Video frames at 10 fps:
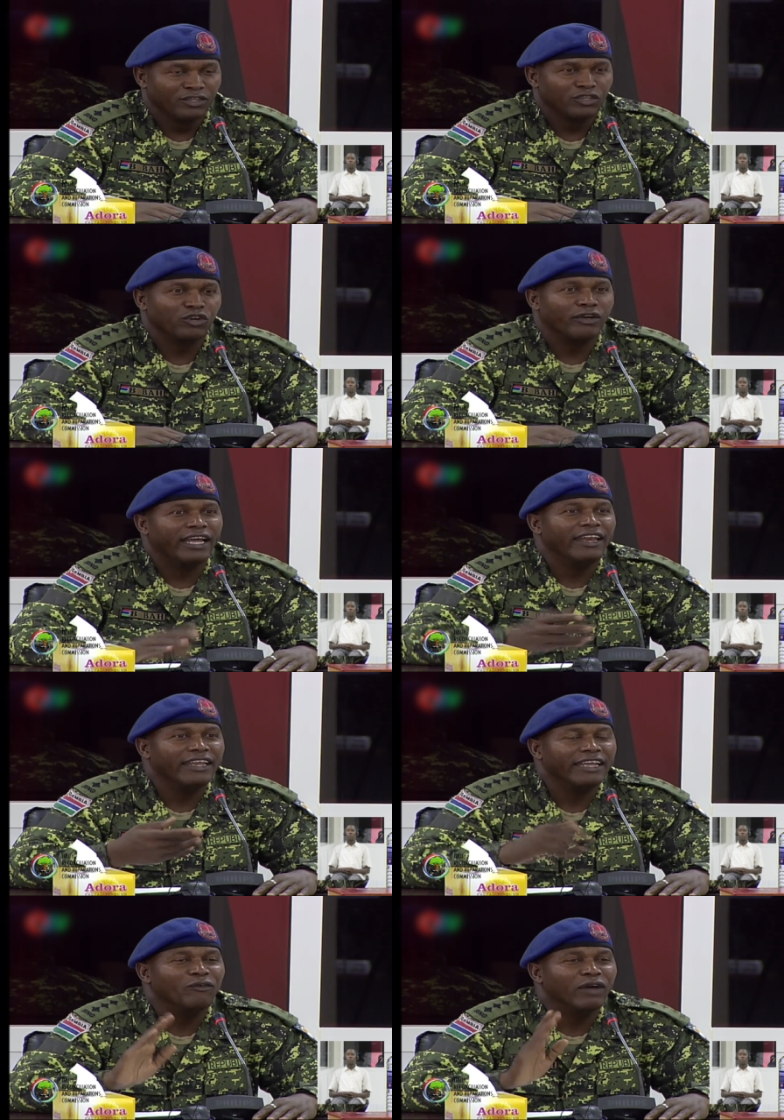So then
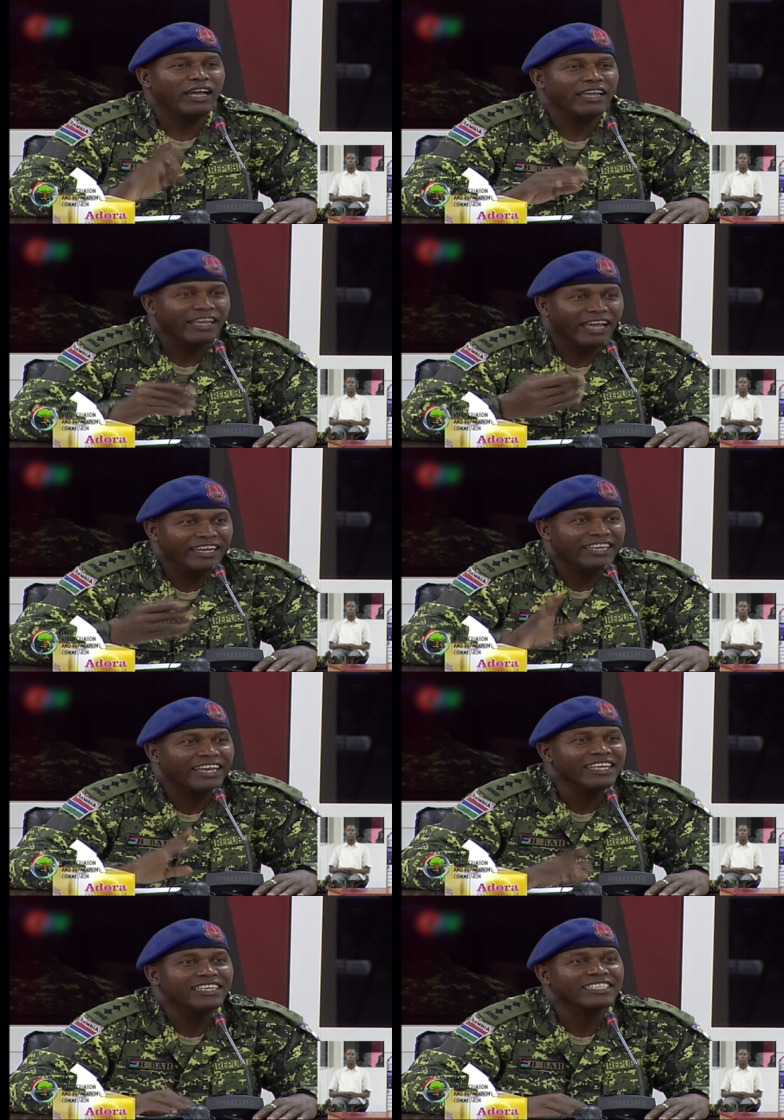he
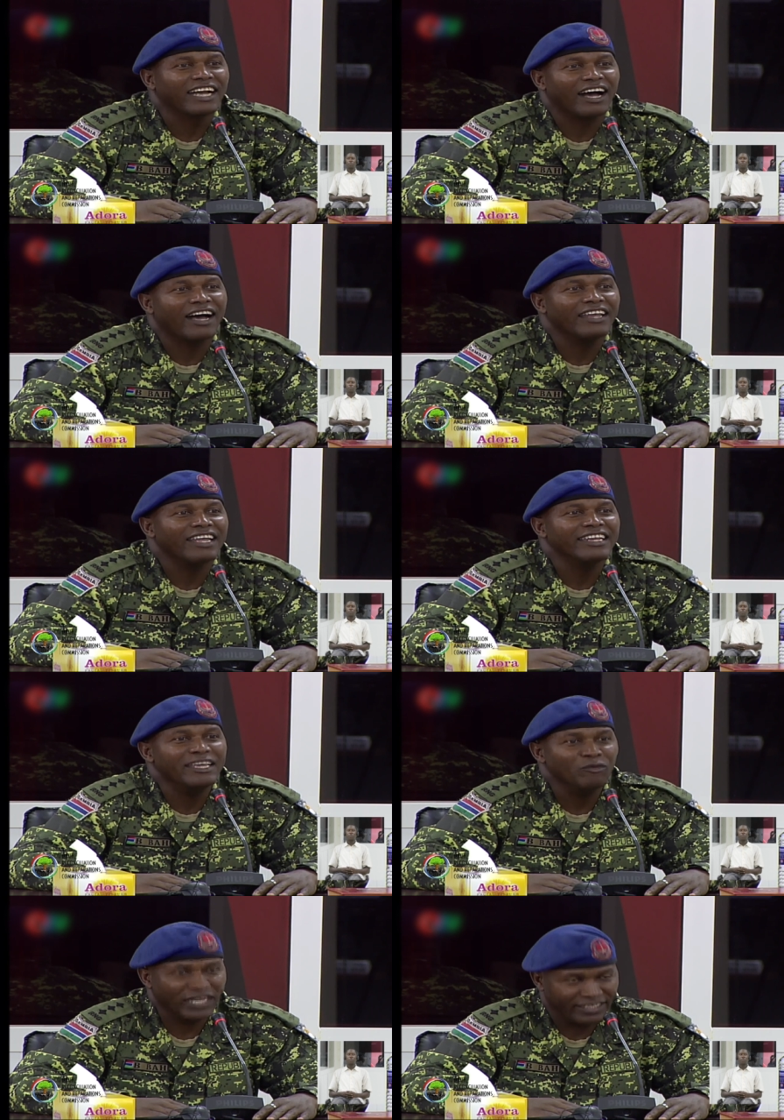entered his car and then
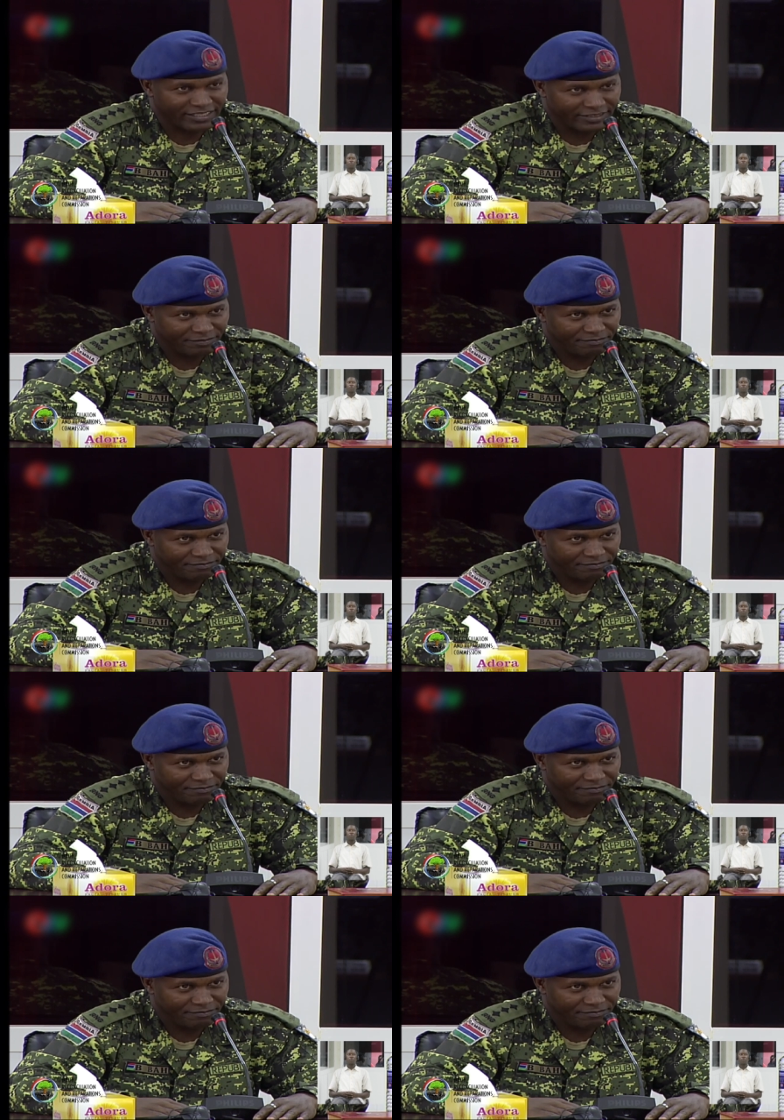he went.